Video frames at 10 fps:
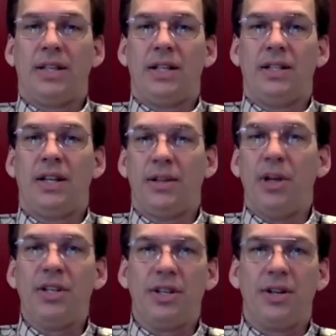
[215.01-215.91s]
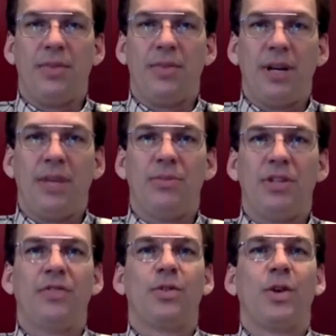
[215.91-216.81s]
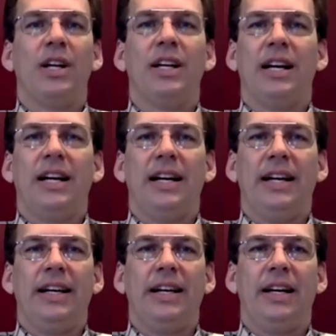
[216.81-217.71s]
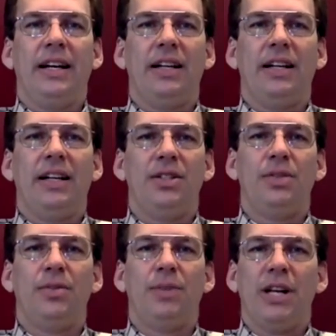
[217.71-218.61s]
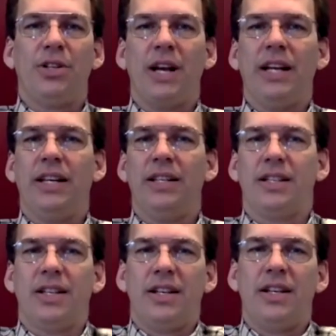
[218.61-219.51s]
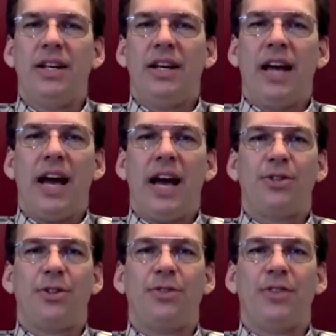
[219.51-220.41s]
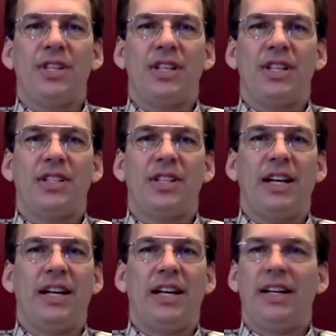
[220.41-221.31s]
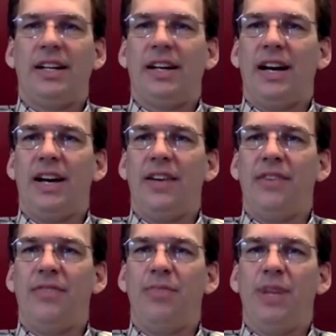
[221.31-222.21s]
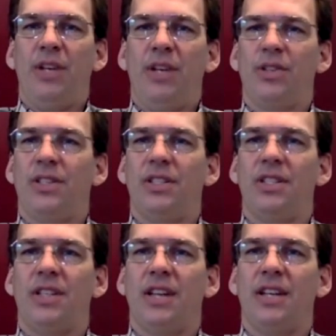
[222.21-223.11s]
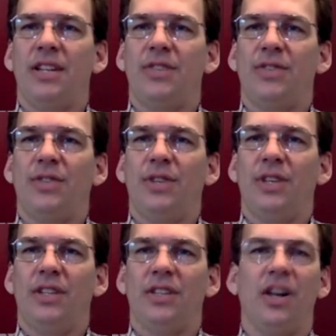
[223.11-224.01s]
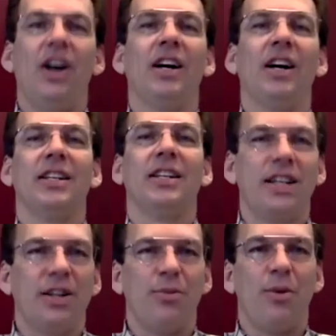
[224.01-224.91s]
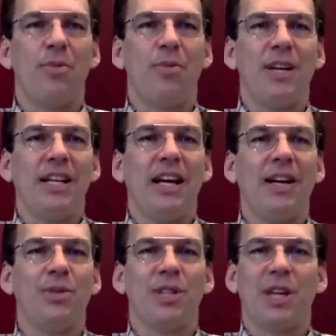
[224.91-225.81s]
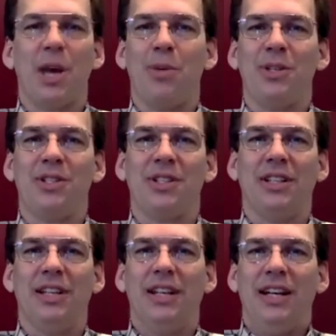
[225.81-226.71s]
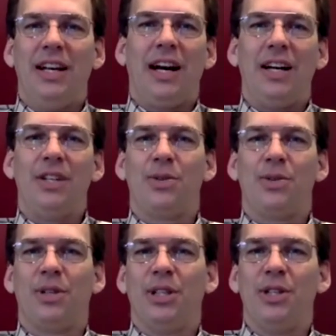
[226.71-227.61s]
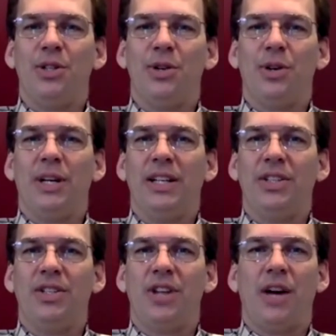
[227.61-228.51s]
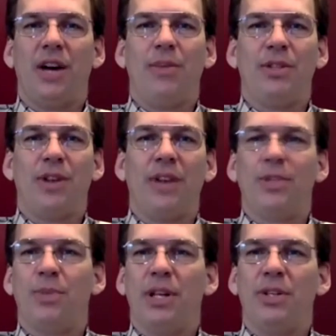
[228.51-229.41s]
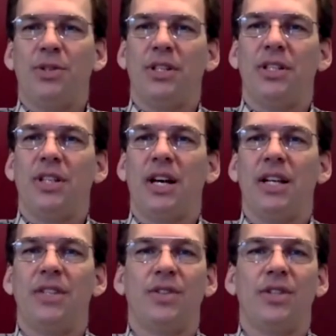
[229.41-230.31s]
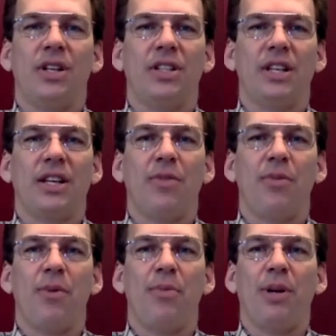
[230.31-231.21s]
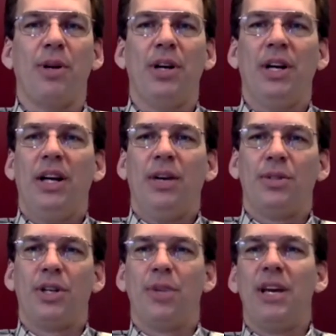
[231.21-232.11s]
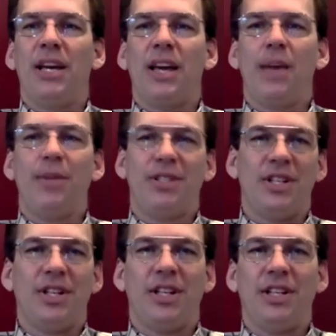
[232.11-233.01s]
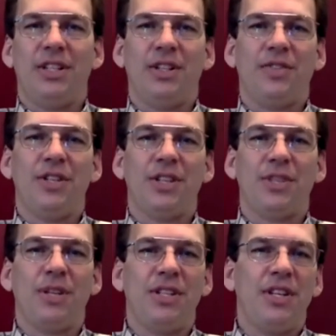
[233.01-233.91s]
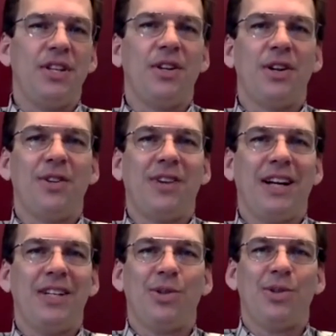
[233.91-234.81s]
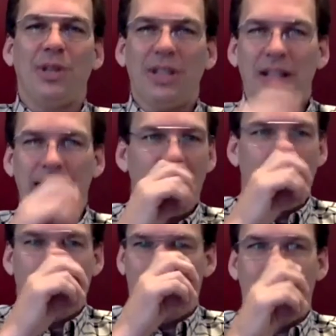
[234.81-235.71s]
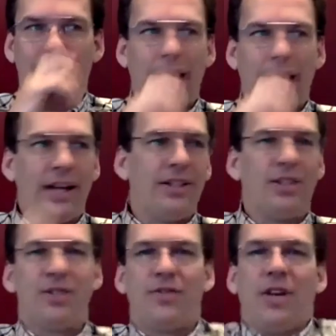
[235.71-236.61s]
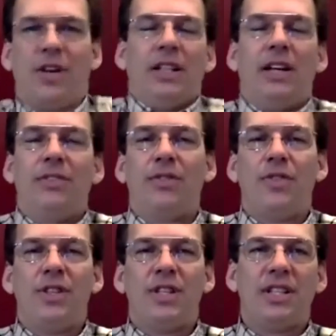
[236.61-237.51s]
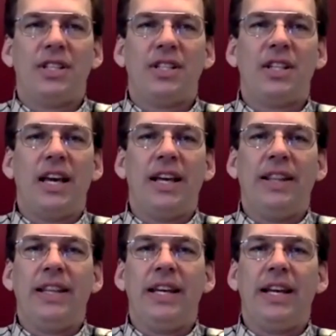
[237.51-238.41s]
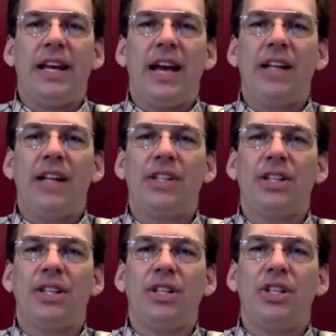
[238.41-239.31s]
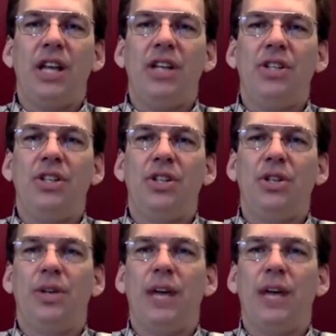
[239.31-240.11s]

Jonathan mentioned, my name is Jeff Zweerink. My training is in astrophysics. I have been interested in science for as long as I can remember. My dad was a chemist, and I just really enjoyed his job. And so I've just been interested in science for as long as I can remember. Was going to be a chemist until I took physics my senior year of high school and just fell in love with physics, and then actually changed to an